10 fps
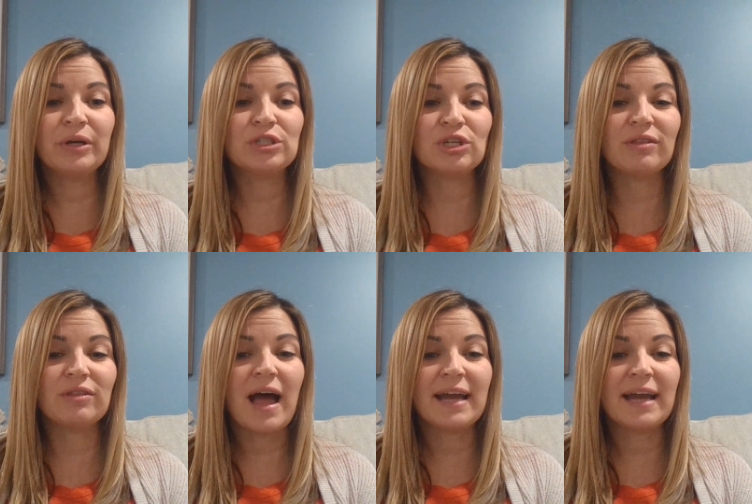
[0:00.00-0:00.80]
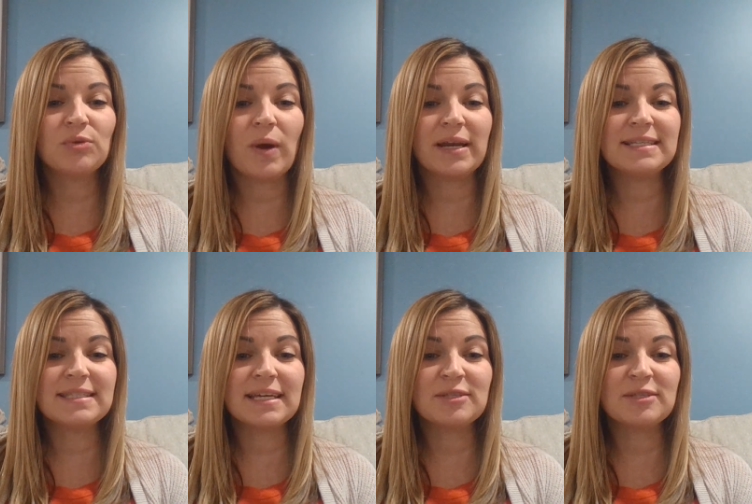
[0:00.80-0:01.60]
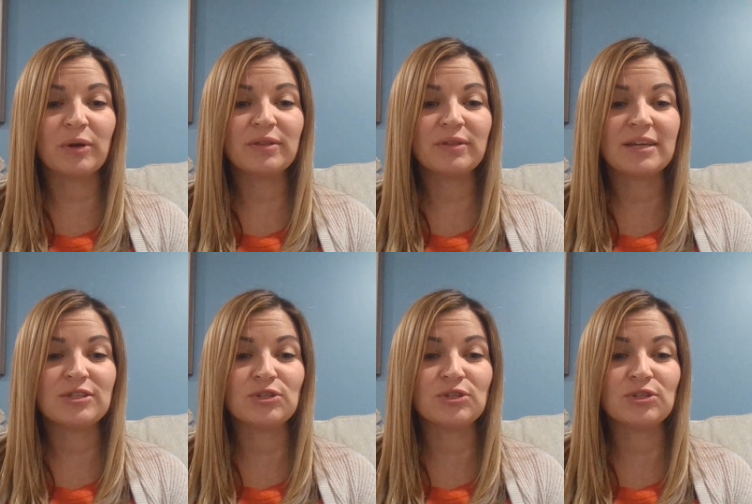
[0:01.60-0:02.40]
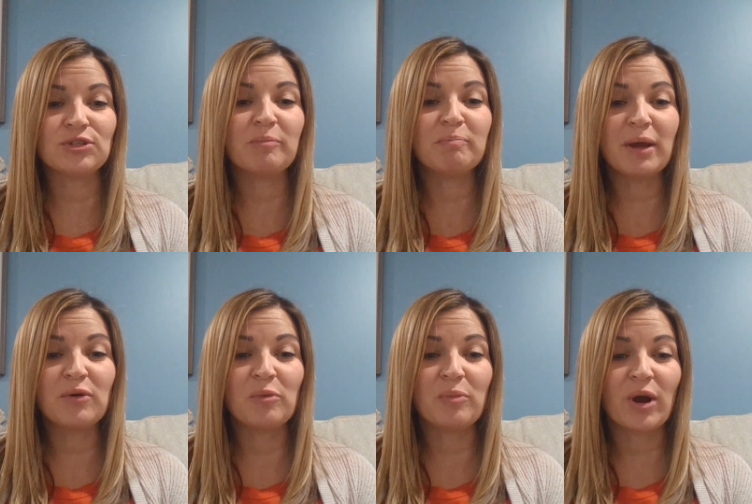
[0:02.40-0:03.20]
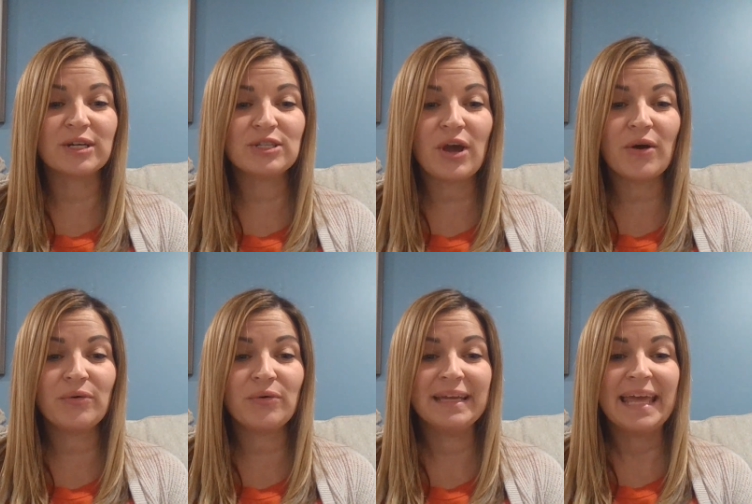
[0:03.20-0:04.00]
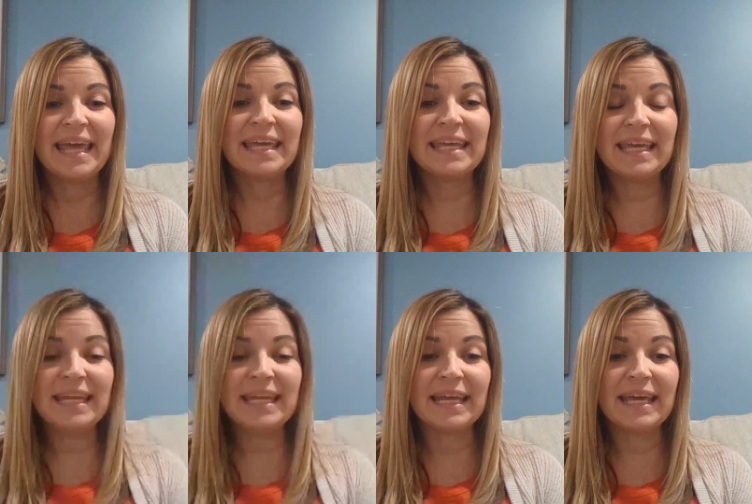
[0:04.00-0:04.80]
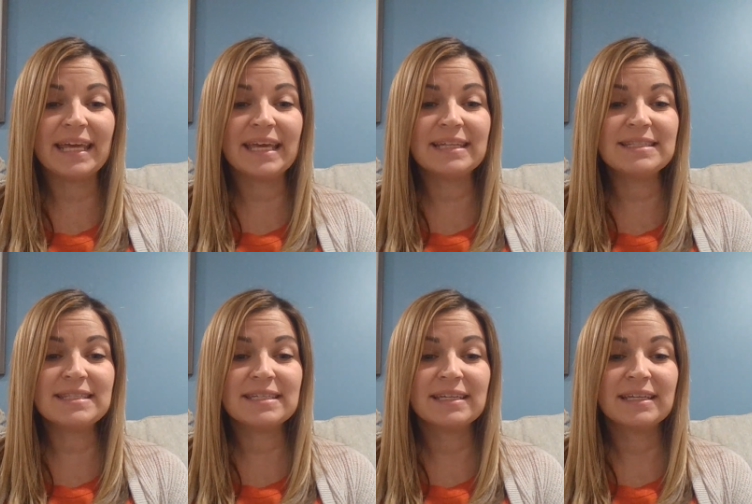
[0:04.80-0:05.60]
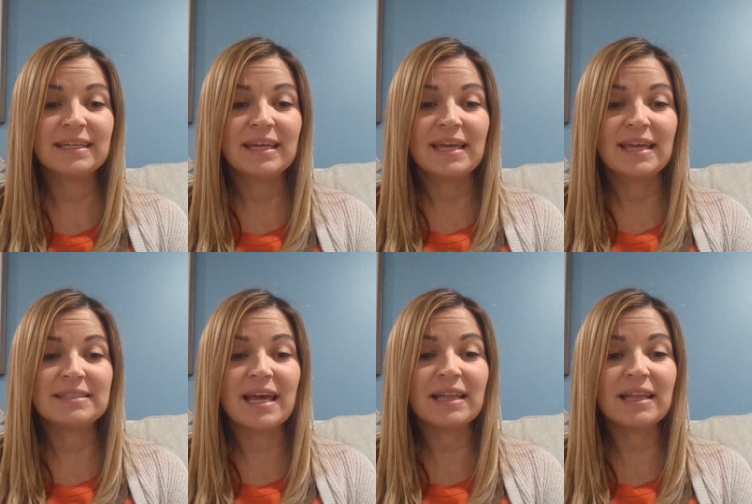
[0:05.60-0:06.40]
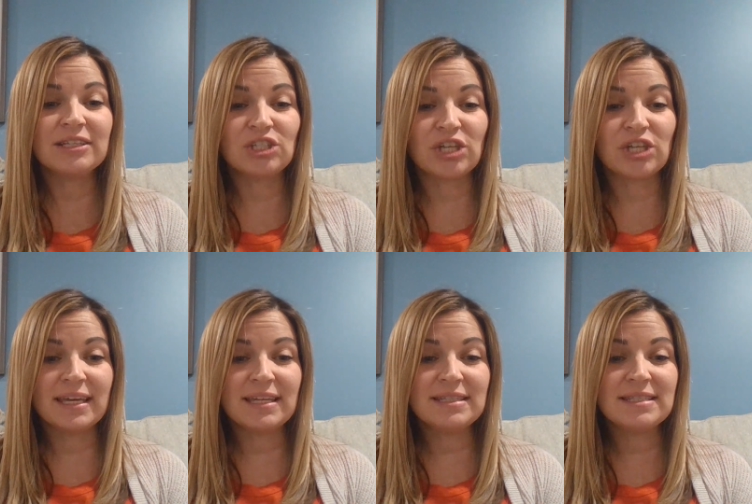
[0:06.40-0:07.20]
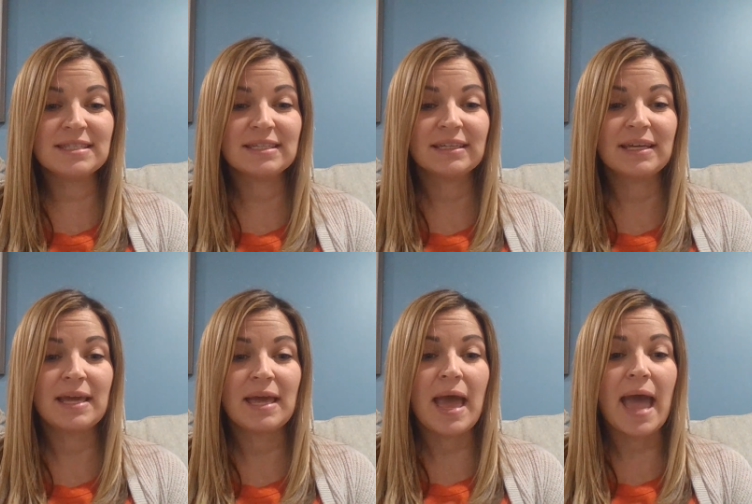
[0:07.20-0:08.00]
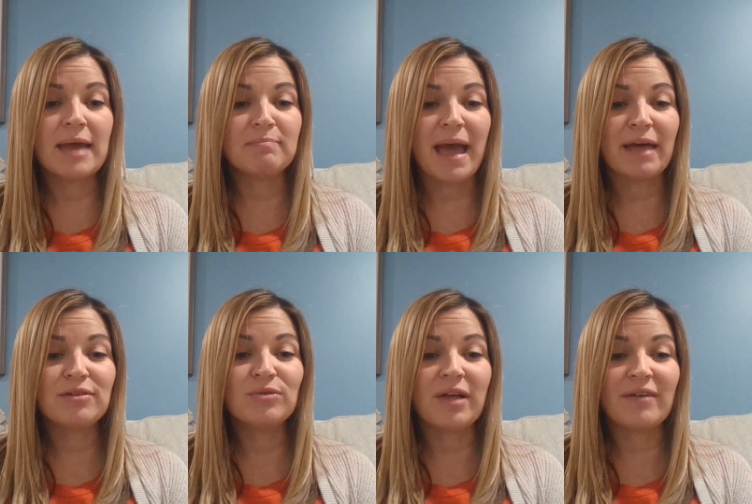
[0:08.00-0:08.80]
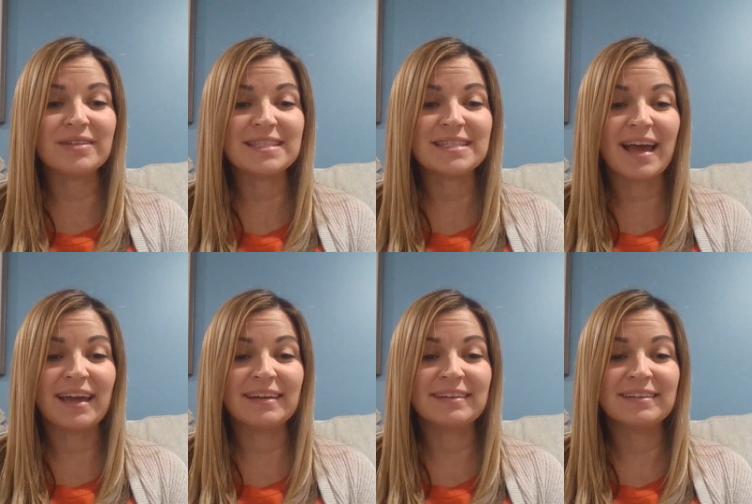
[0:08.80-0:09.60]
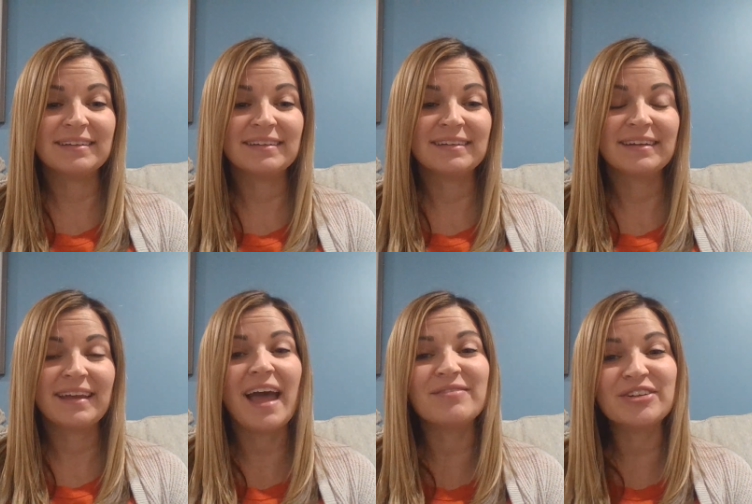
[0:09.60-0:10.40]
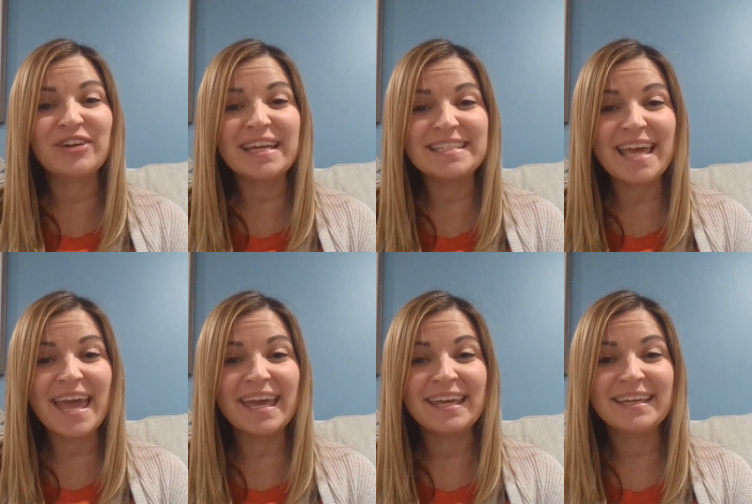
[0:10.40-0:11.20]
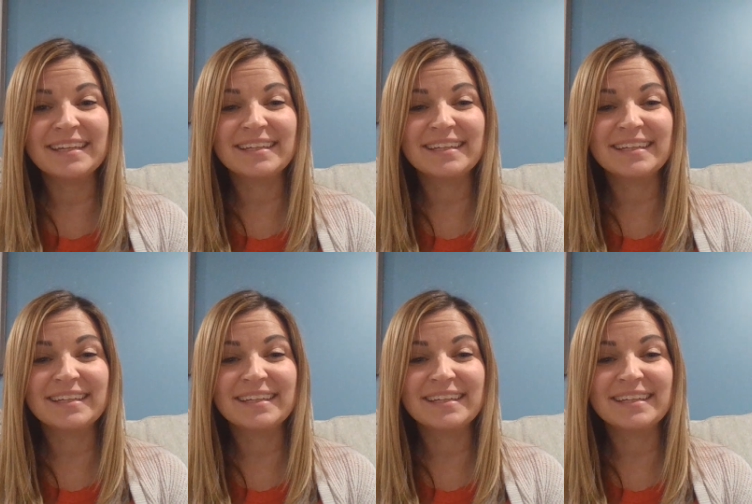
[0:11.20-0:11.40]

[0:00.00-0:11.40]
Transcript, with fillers: July 26th birthday to Michael Bartow, Gideon Higgins, Delia Jenkins, and Matthew Lovenstein. Have a great day.